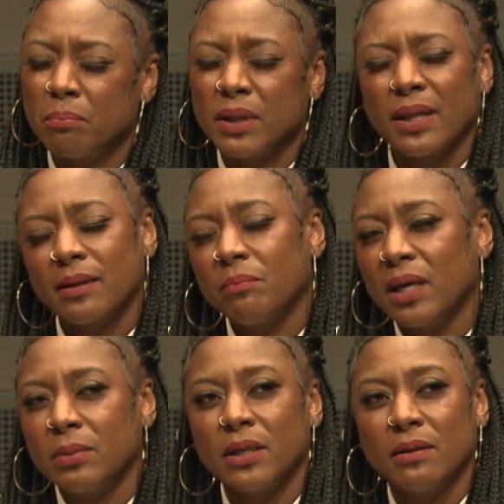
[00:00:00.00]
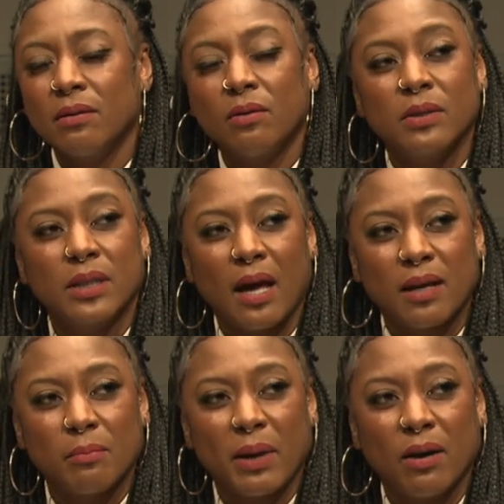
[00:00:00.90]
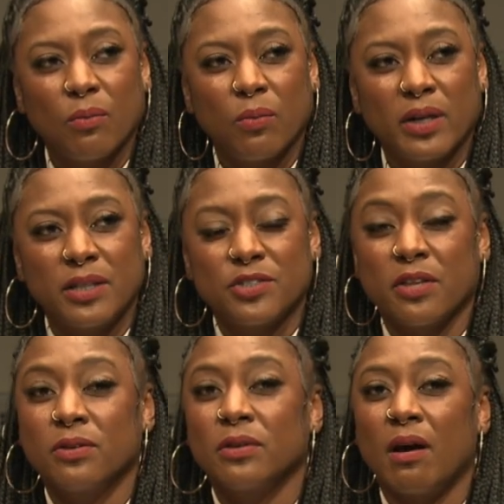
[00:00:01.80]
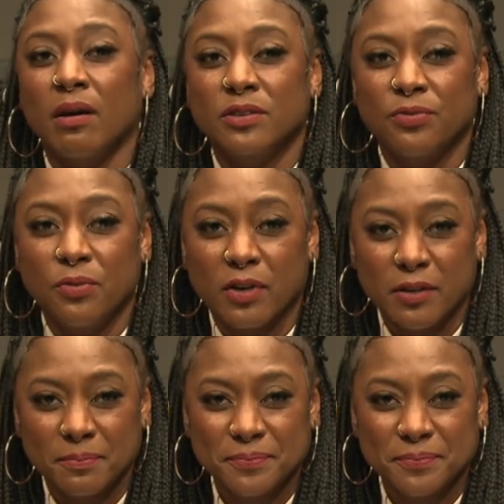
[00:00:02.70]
but like maybe didn't know a lot about what each other longed for,